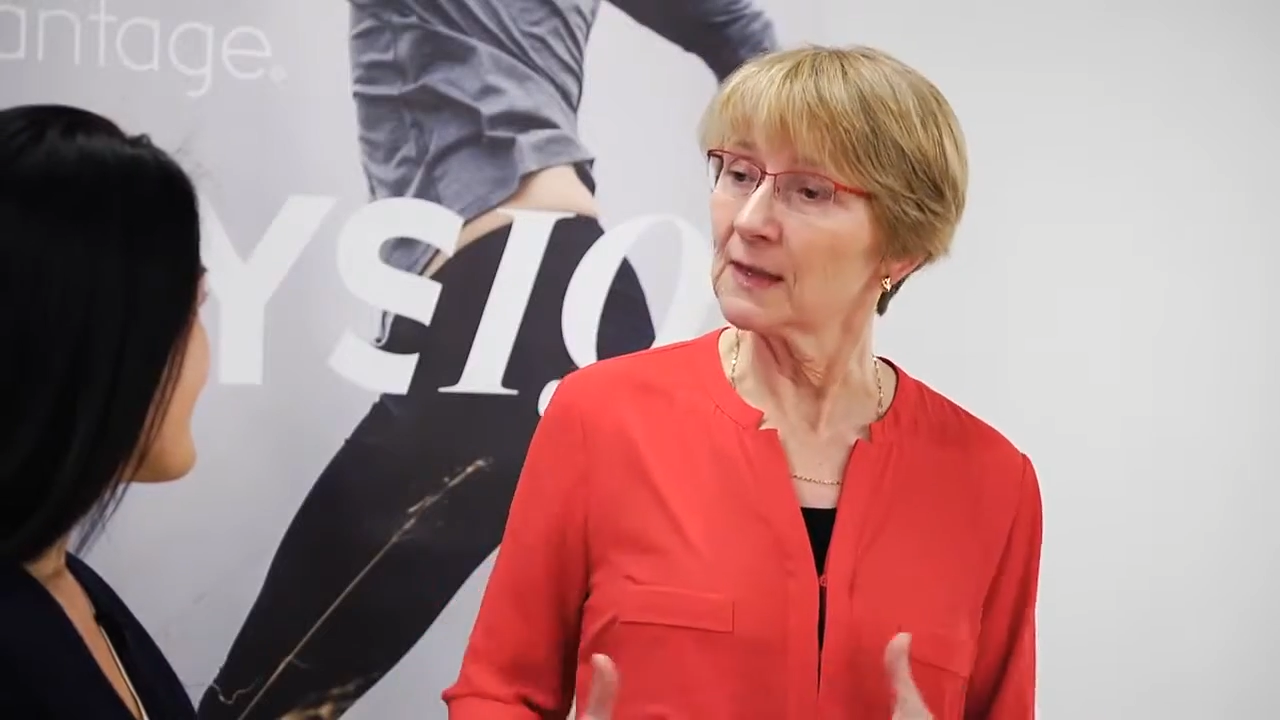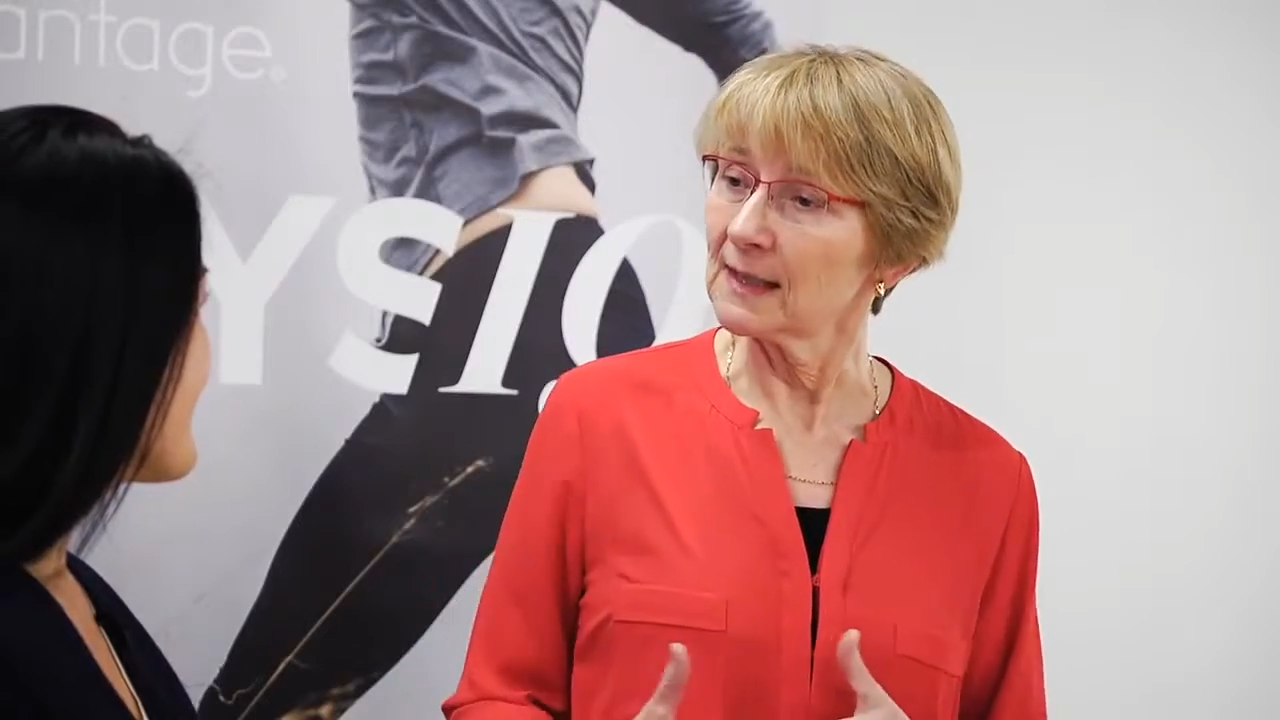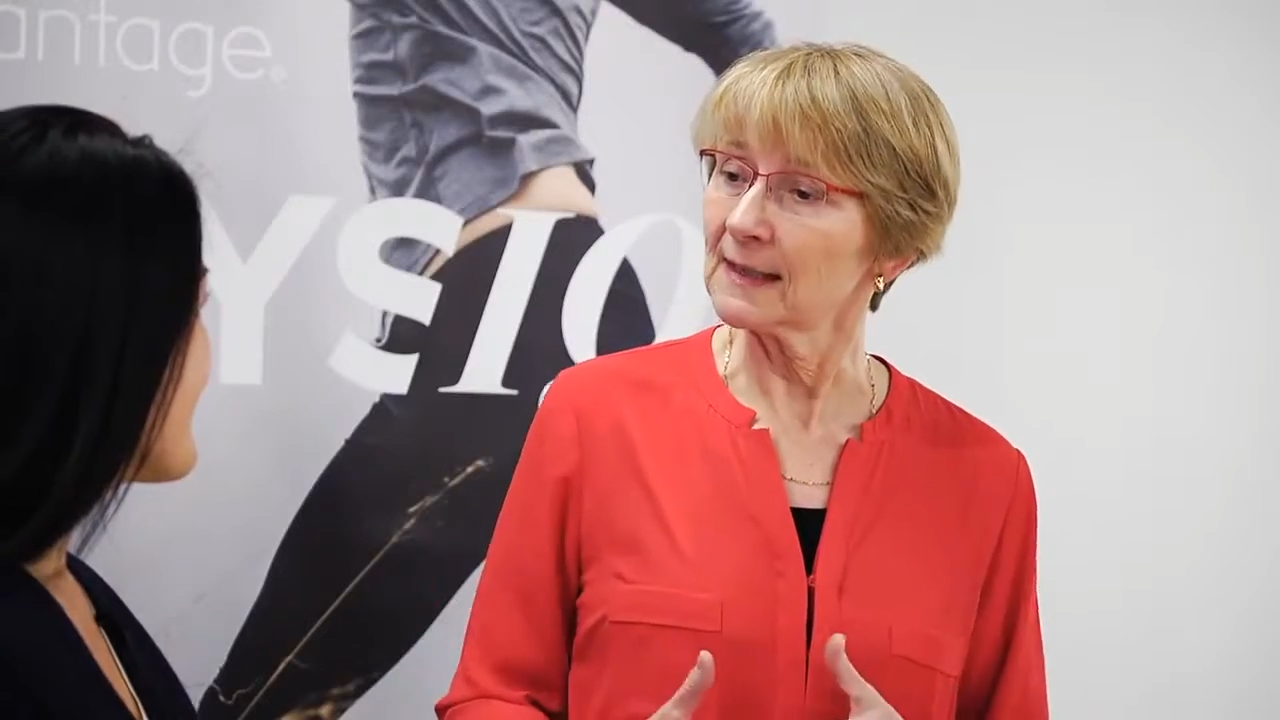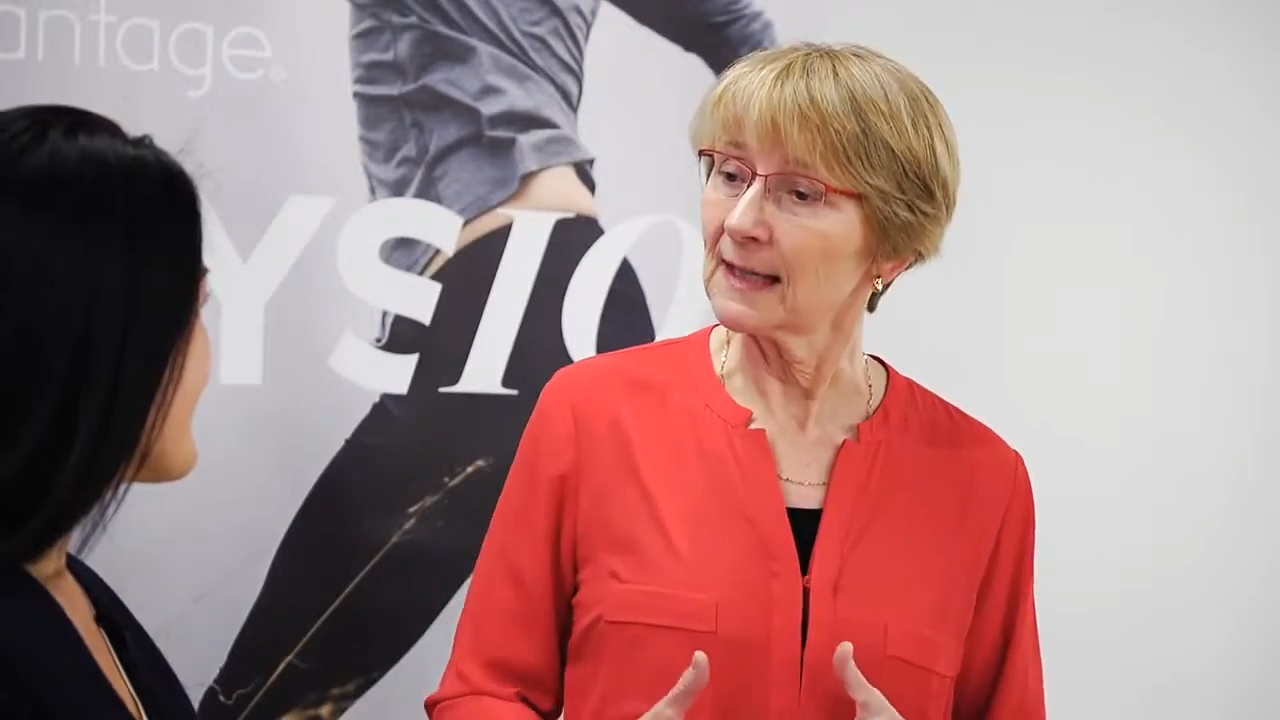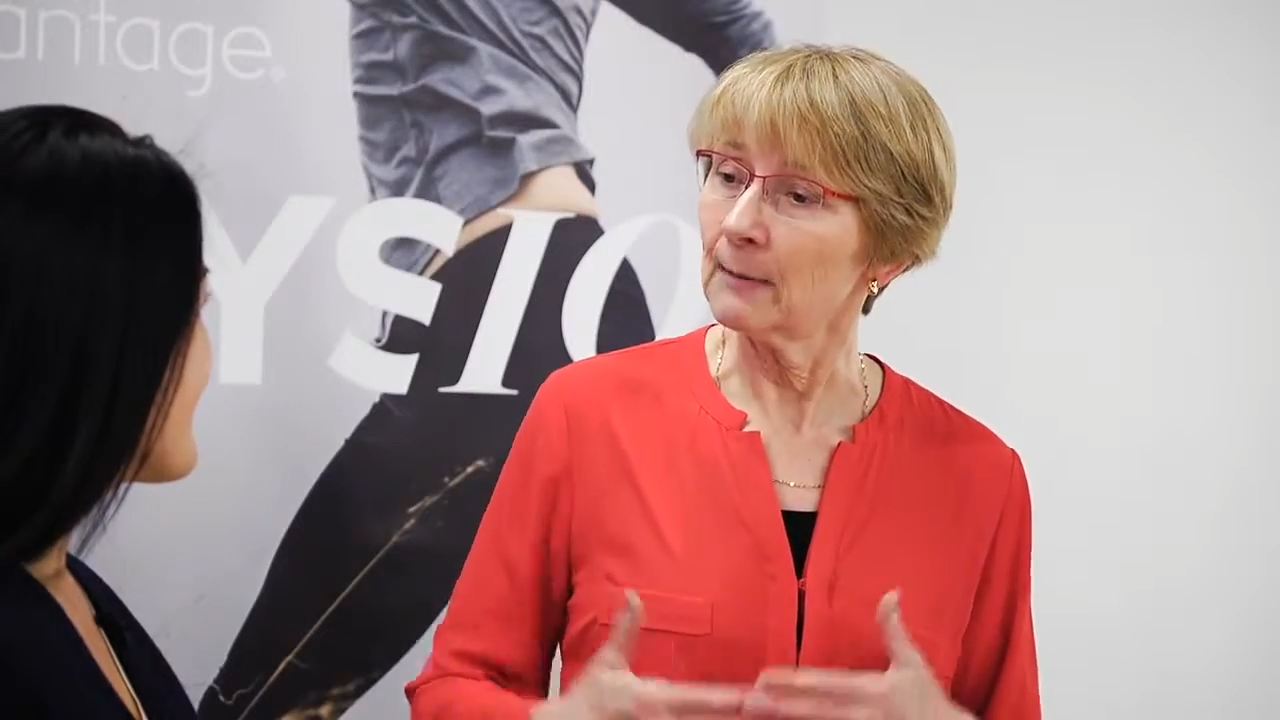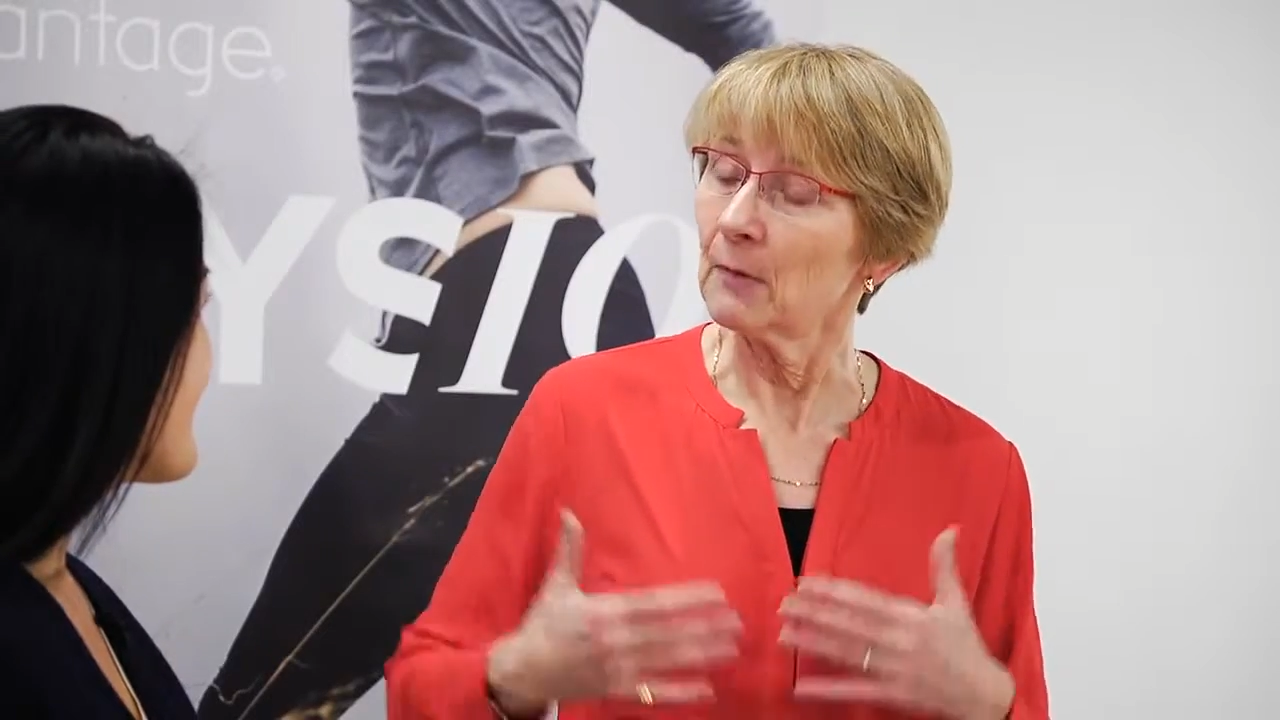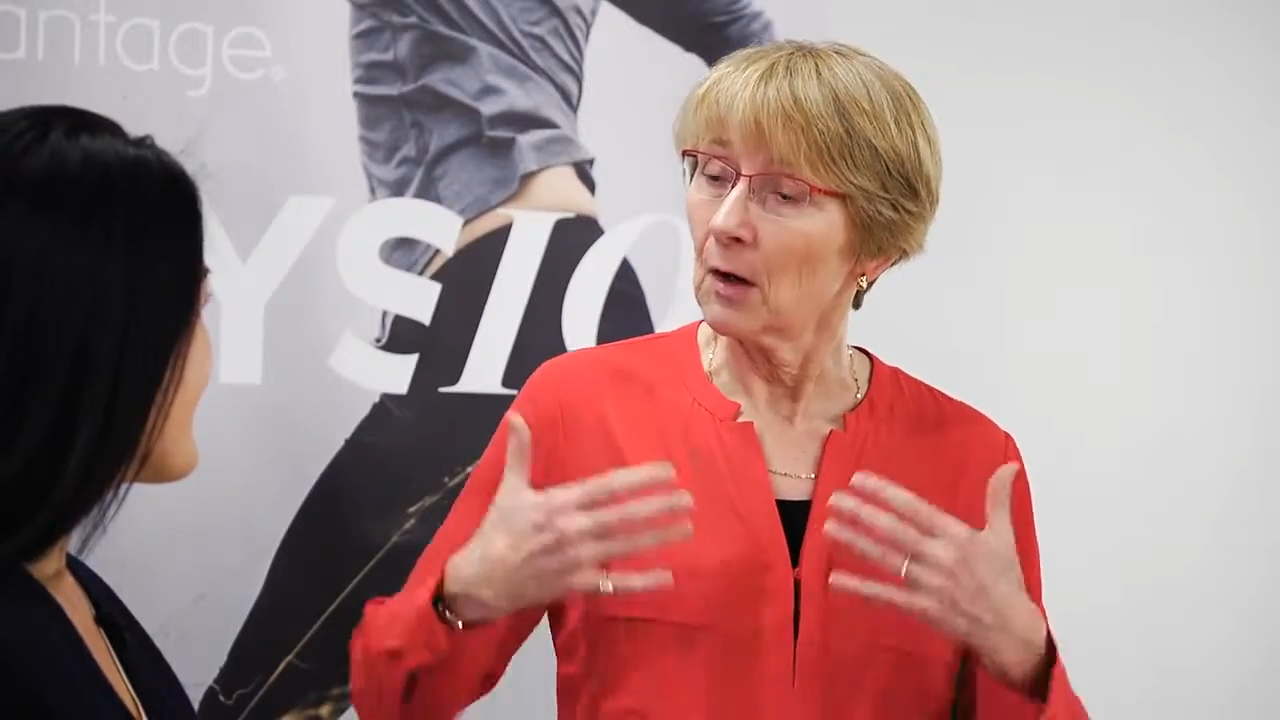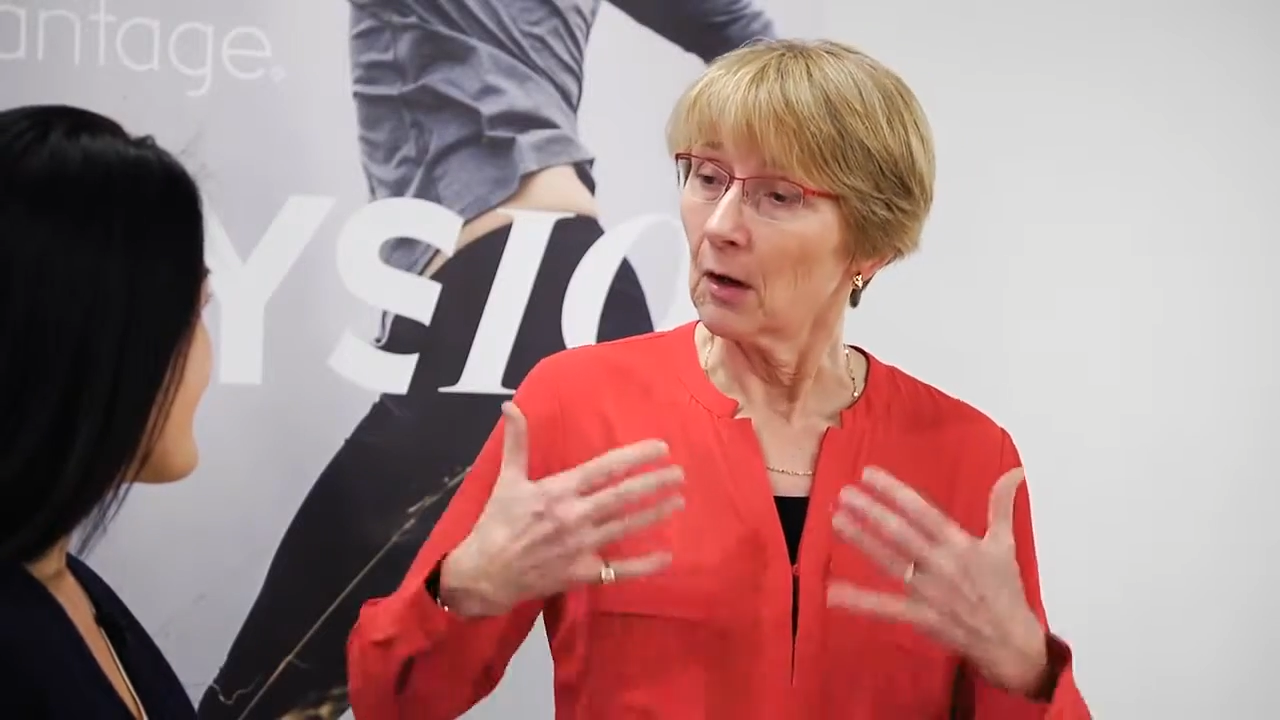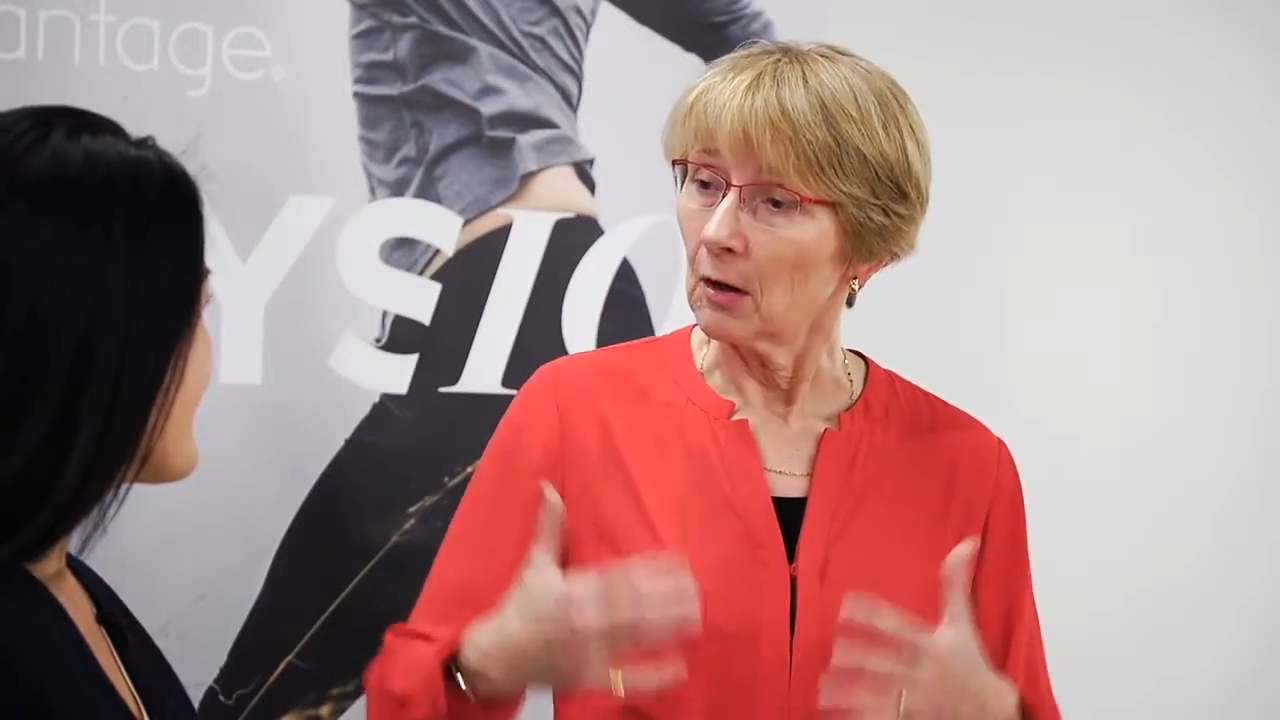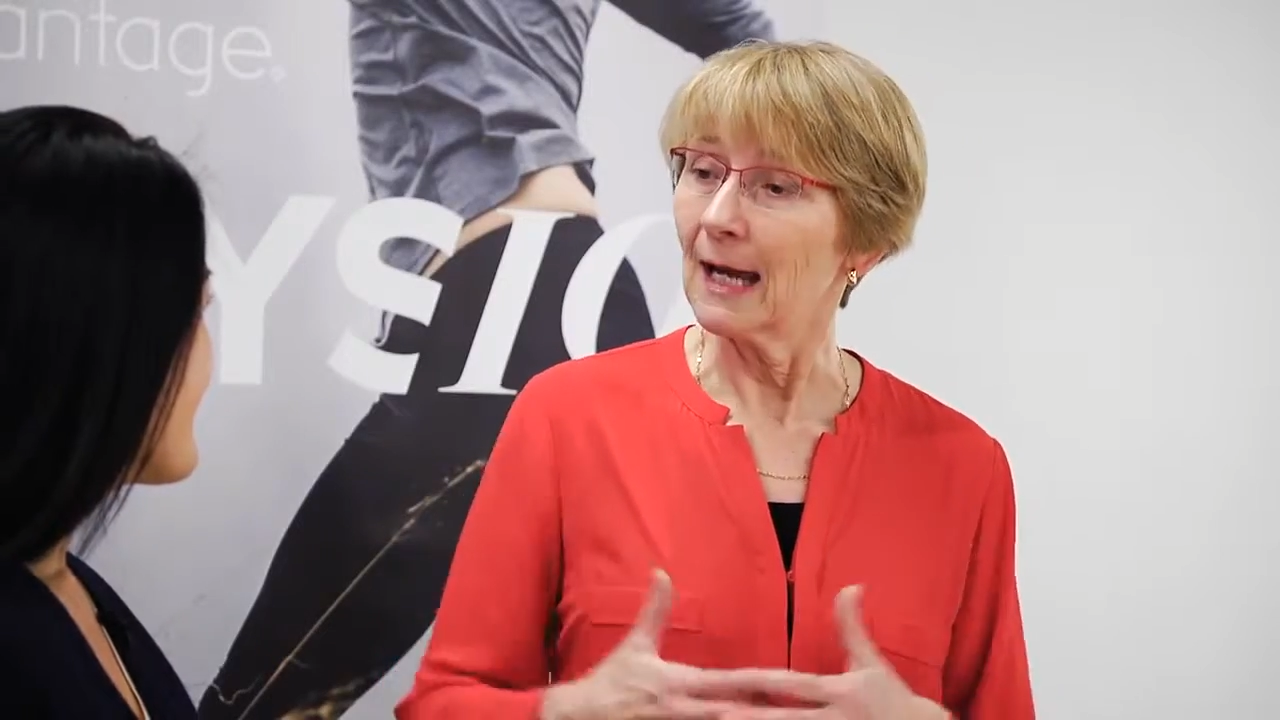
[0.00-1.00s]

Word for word: system uh,